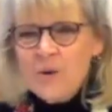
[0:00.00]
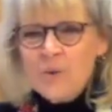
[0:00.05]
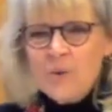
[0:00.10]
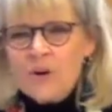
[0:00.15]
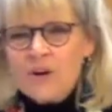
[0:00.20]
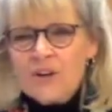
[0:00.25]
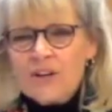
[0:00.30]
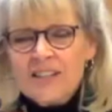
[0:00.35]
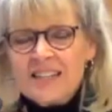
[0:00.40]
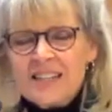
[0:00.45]

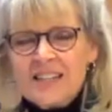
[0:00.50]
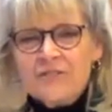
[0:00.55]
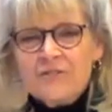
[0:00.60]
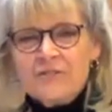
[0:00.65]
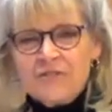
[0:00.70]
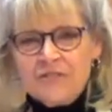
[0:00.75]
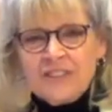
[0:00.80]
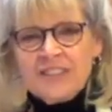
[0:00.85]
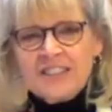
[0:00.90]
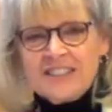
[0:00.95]
where an
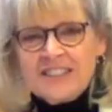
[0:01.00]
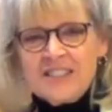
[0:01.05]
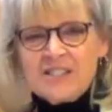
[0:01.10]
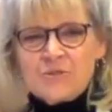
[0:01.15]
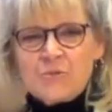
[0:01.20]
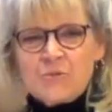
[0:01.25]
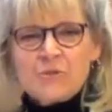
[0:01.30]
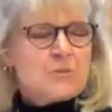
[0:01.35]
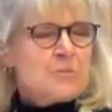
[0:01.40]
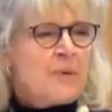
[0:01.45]
infant
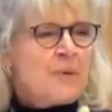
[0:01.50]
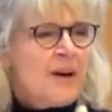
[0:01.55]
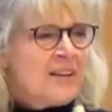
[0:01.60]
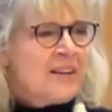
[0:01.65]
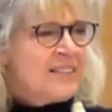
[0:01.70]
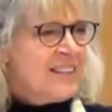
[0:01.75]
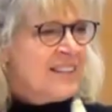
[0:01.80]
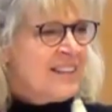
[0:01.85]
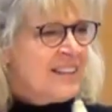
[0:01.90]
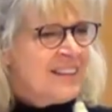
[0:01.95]
is
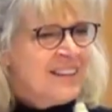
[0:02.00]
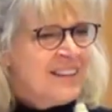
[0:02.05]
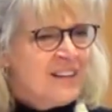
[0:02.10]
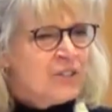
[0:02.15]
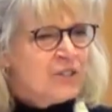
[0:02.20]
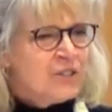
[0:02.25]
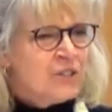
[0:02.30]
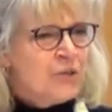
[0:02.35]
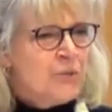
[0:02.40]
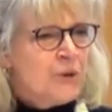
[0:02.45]
responding
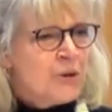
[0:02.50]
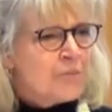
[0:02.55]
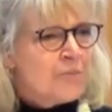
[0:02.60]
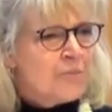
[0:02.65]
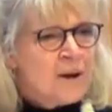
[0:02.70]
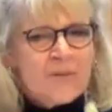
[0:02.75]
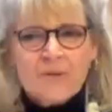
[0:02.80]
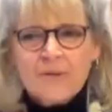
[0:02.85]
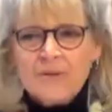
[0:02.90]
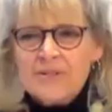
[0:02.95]
to her
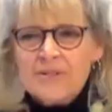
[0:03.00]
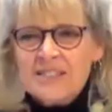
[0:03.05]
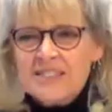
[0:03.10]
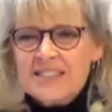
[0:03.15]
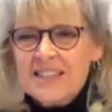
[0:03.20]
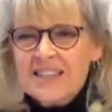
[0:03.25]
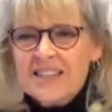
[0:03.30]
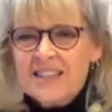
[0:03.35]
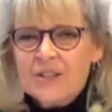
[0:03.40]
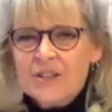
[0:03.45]
mother
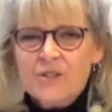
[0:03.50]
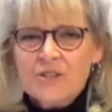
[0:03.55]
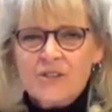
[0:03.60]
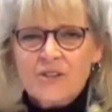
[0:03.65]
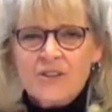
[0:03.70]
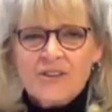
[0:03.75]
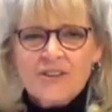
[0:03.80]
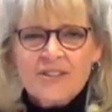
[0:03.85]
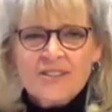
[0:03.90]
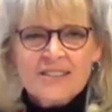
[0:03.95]
singing to
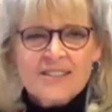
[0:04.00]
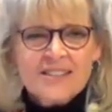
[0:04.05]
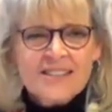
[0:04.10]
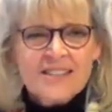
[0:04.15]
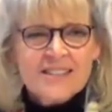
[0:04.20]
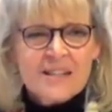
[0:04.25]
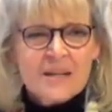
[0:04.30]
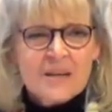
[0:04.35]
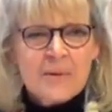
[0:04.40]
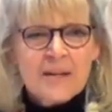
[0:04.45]
her. Does has
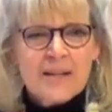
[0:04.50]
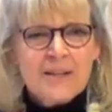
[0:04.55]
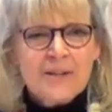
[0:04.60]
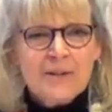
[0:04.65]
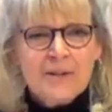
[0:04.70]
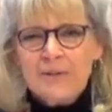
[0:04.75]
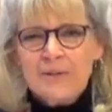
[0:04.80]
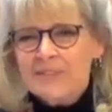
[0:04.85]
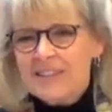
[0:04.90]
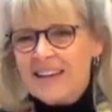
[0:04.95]
anybody
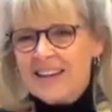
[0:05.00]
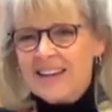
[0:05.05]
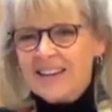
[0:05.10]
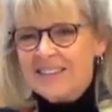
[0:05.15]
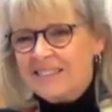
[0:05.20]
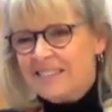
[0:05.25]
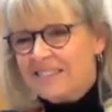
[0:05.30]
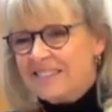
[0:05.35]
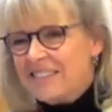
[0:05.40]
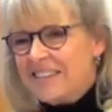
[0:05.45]
heard
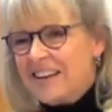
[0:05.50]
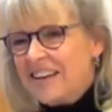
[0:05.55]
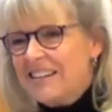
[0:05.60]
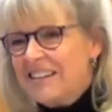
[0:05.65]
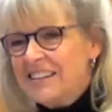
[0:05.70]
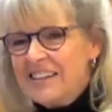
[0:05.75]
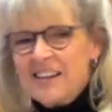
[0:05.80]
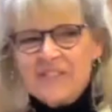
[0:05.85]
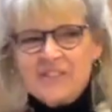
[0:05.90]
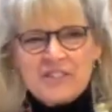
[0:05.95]
that? I
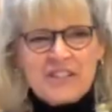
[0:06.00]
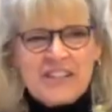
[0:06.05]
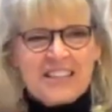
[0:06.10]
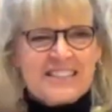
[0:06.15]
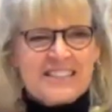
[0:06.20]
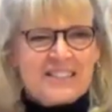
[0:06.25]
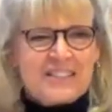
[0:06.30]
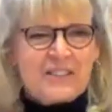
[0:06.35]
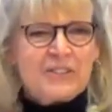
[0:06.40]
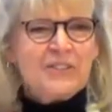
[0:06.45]
didn't have a
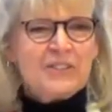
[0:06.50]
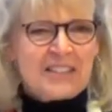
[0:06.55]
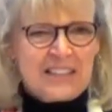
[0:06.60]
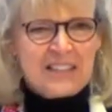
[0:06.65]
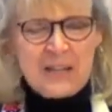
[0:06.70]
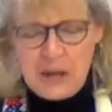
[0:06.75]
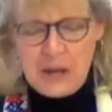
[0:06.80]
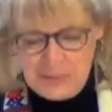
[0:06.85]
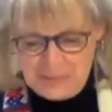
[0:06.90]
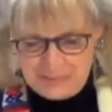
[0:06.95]
chance to look it
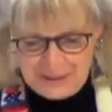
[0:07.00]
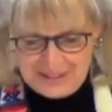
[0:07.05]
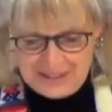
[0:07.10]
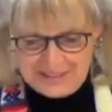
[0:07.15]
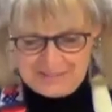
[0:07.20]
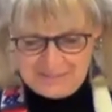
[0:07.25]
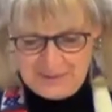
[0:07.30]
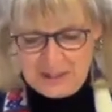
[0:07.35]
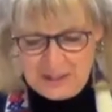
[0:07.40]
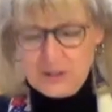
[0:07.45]
up,
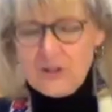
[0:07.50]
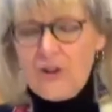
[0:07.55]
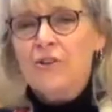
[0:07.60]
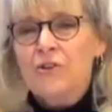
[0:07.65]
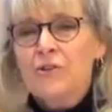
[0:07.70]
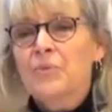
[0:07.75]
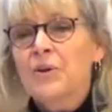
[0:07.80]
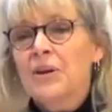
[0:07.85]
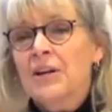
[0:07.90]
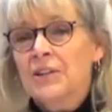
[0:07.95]
but my
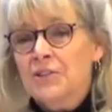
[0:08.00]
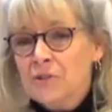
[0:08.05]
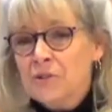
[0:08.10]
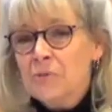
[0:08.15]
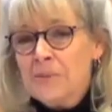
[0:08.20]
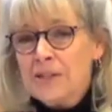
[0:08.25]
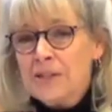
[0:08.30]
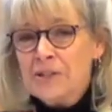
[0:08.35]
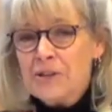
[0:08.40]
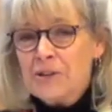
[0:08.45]
daughter, when I told
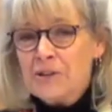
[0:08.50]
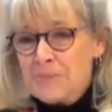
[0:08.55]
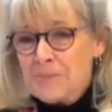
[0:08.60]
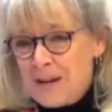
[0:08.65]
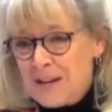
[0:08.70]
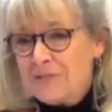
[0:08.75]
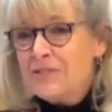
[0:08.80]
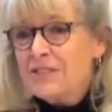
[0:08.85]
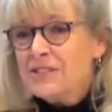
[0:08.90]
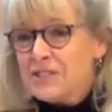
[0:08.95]
my daughter
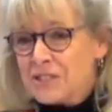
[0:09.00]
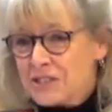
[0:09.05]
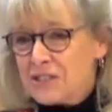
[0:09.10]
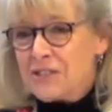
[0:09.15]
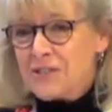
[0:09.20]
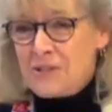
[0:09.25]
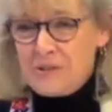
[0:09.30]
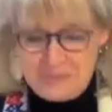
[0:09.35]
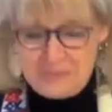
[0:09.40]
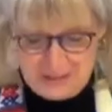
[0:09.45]
about this, she
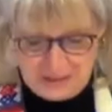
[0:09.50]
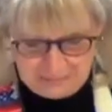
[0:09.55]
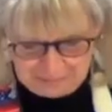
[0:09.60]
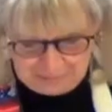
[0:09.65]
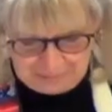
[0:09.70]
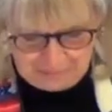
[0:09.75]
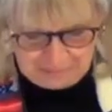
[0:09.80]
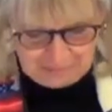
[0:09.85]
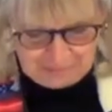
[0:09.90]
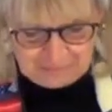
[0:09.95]
told me.
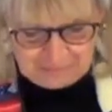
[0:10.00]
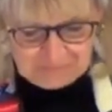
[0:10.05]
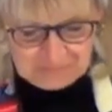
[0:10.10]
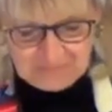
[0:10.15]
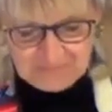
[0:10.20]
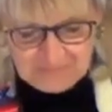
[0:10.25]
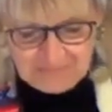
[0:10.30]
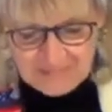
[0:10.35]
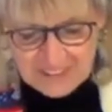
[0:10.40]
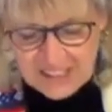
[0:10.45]

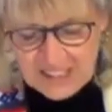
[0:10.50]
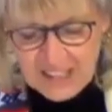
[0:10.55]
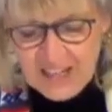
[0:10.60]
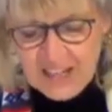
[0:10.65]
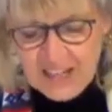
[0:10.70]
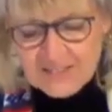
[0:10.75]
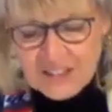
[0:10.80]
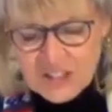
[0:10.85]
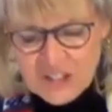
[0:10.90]
The